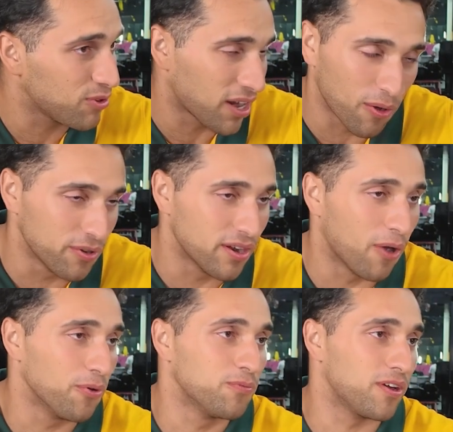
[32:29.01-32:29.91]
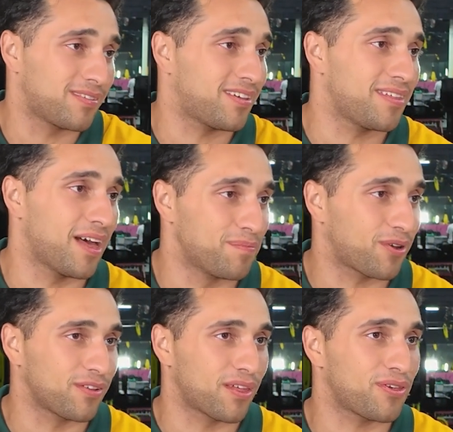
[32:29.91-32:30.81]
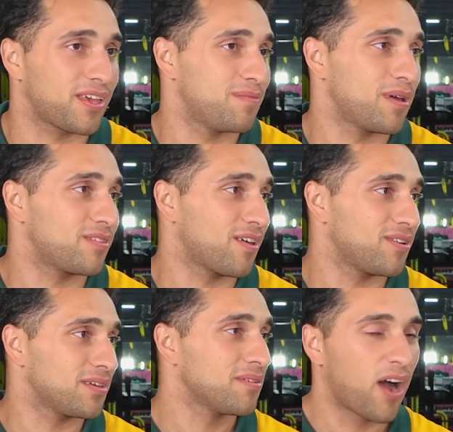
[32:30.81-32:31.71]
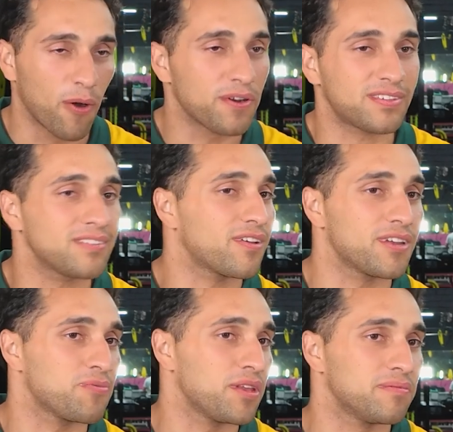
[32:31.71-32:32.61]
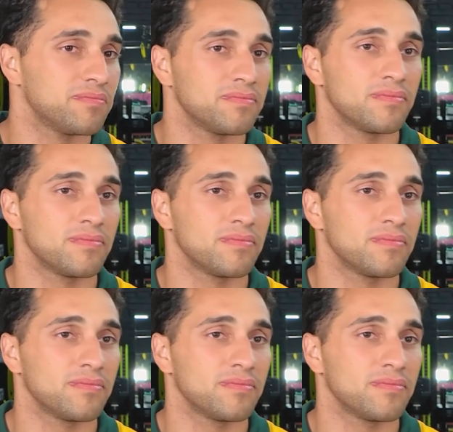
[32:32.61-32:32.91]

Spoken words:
to win. I wouldn't want to see that because I think he'd beat Tony. I want to see Tony win.